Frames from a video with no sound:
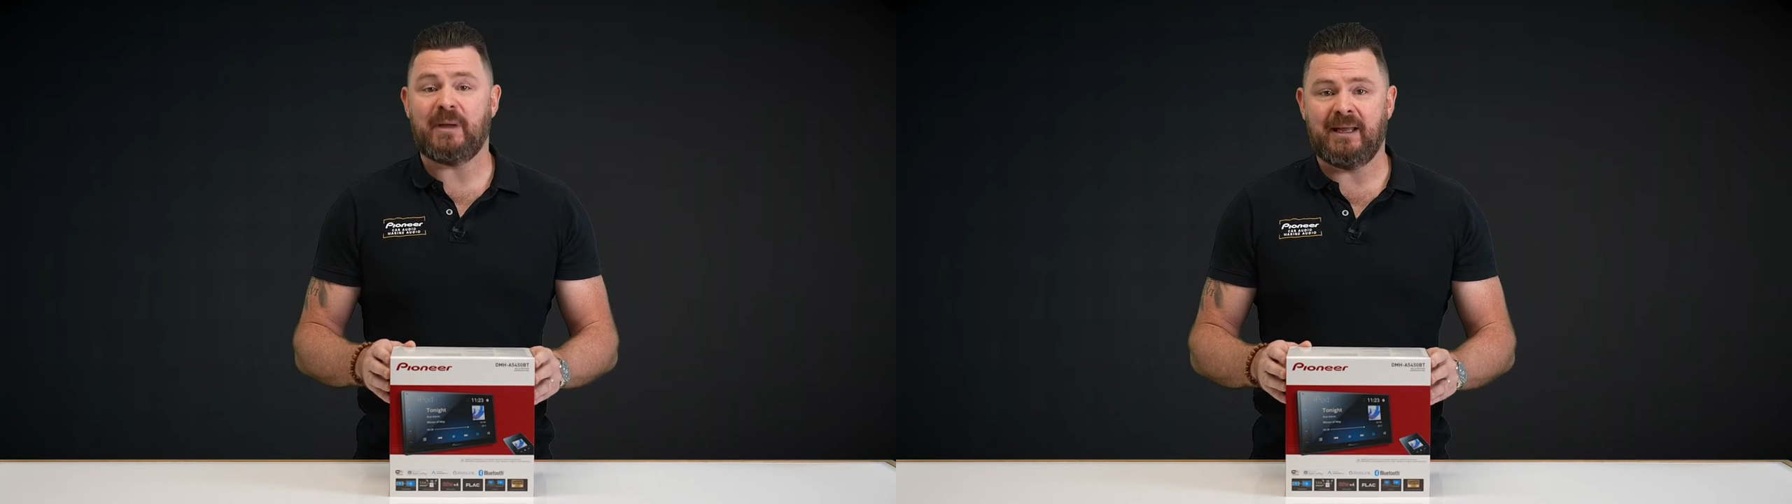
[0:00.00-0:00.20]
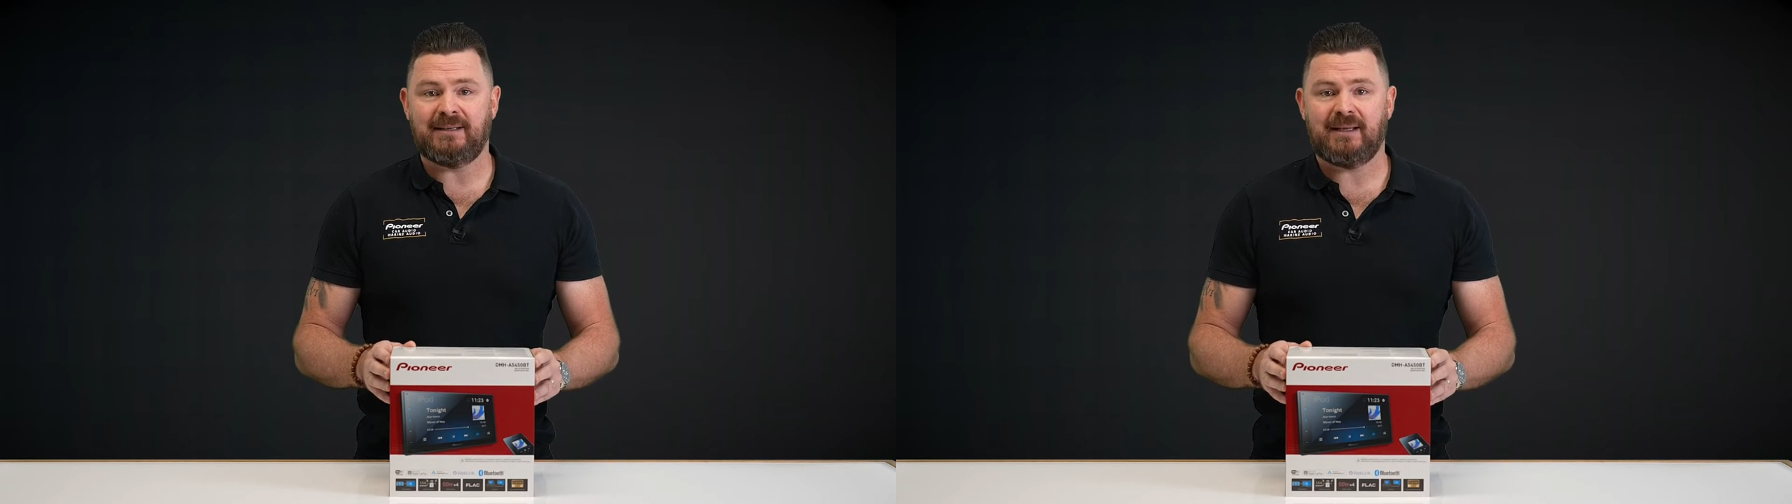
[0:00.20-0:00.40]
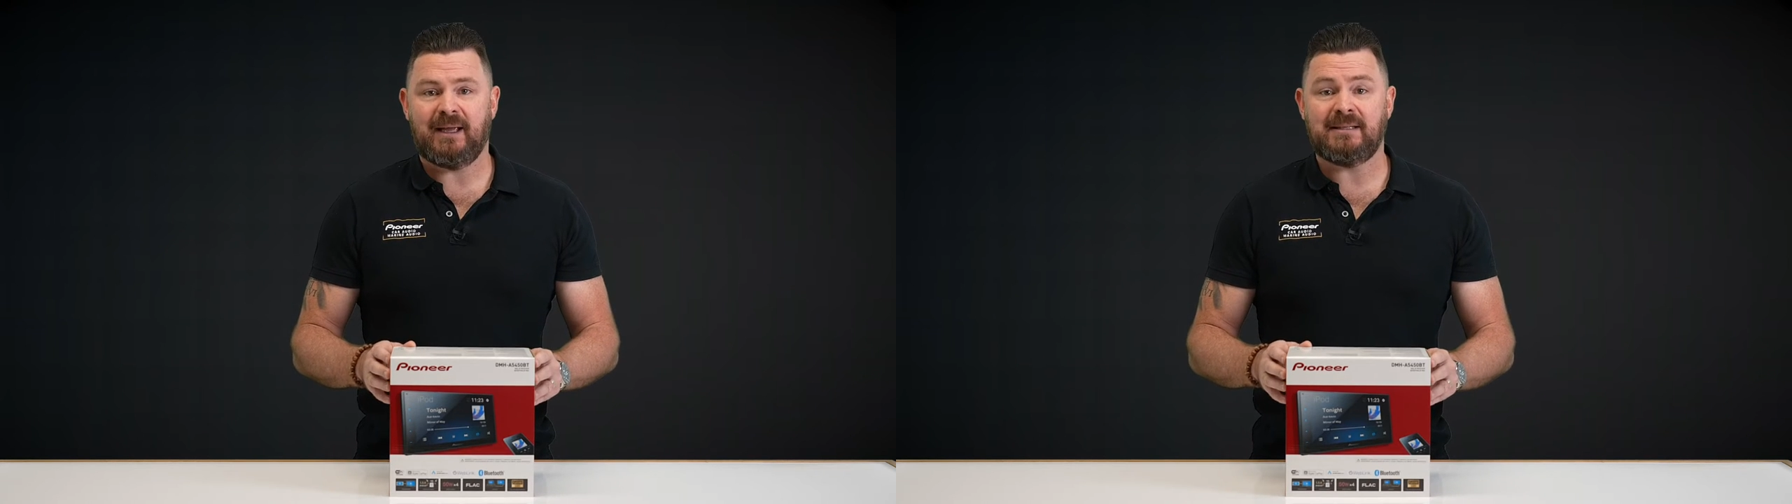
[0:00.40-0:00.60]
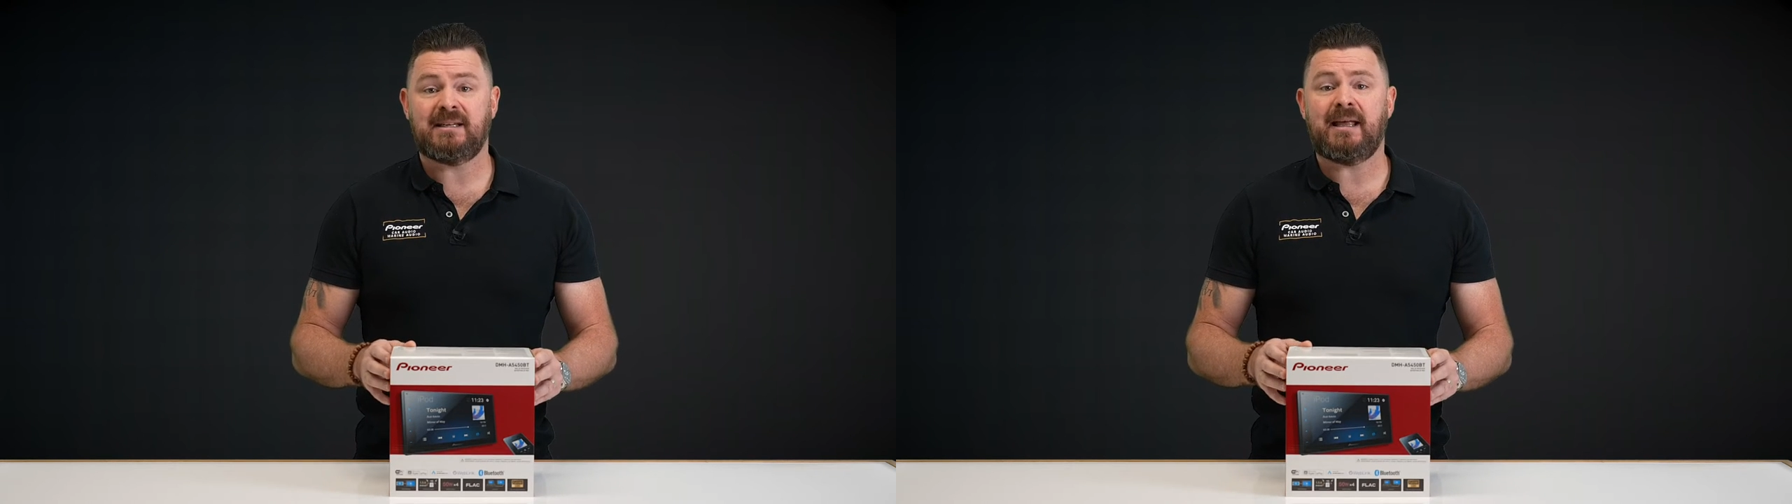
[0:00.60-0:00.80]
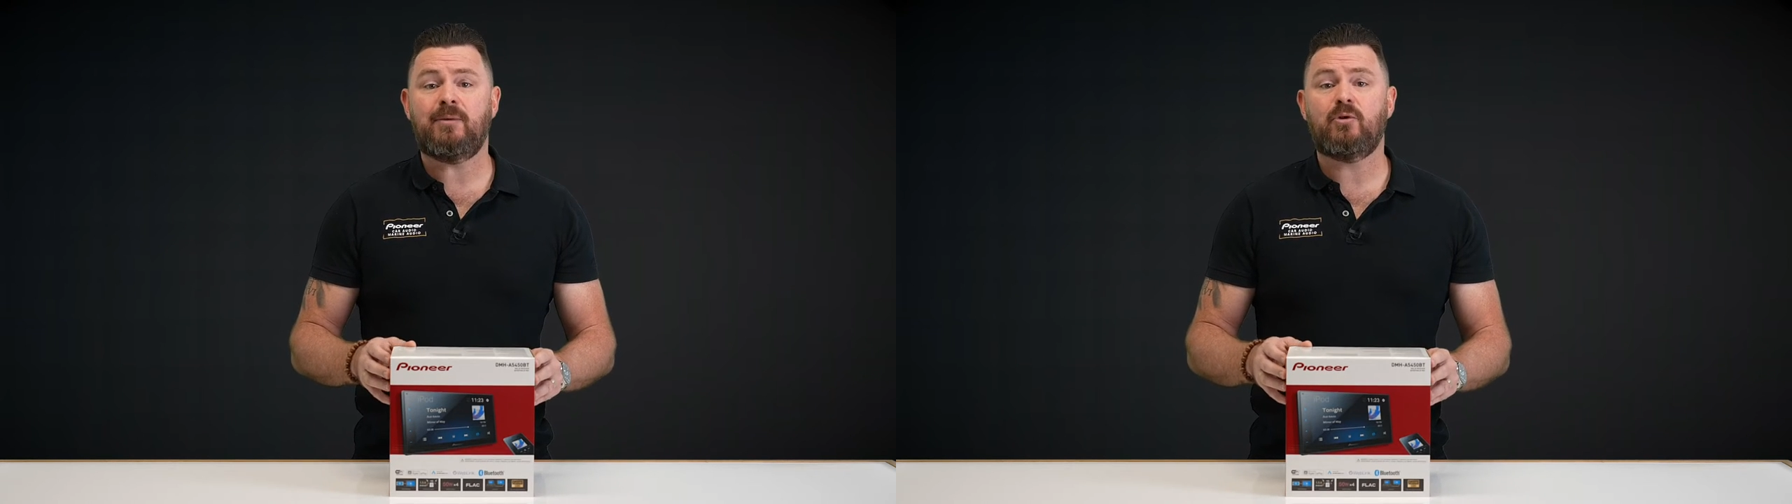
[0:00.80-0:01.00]
Ben and
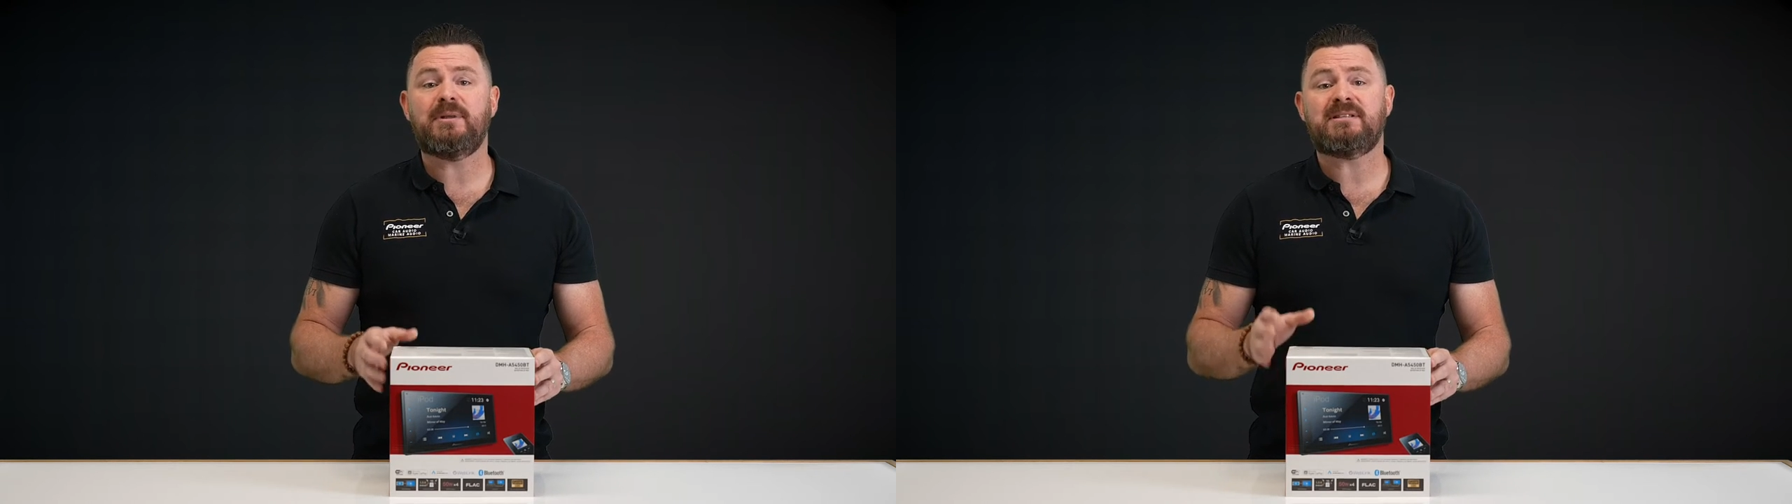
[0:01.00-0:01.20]
today we'll be